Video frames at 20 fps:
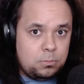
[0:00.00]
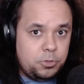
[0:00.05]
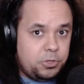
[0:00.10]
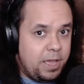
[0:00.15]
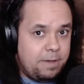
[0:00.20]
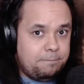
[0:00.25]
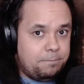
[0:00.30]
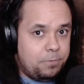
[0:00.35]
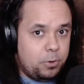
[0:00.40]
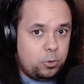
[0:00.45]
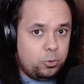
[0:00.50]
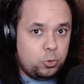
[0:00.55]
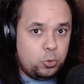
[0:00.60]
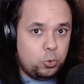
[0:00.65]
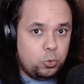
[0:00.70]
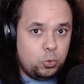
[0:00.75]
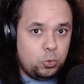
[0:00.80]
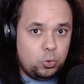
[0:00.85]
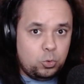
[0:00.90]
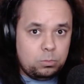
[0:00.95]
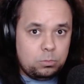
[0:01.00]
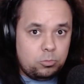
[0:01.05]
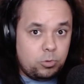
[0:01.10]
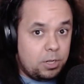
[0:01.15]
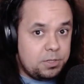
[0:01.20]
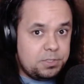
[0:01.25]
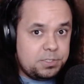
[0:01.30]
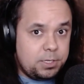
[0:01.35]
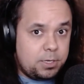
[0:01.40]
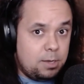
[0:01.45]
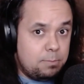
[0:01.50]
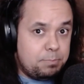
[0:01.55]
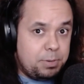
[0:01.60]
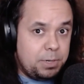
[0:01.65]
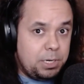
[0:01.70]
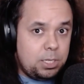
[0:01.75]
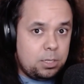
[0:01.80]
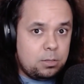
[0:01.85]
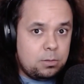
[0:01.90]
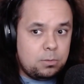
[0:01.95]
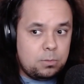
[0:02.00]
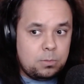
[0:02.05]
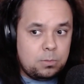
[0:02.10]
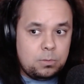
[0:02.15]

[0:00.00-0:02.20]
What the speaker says: You can't vote who runs the company.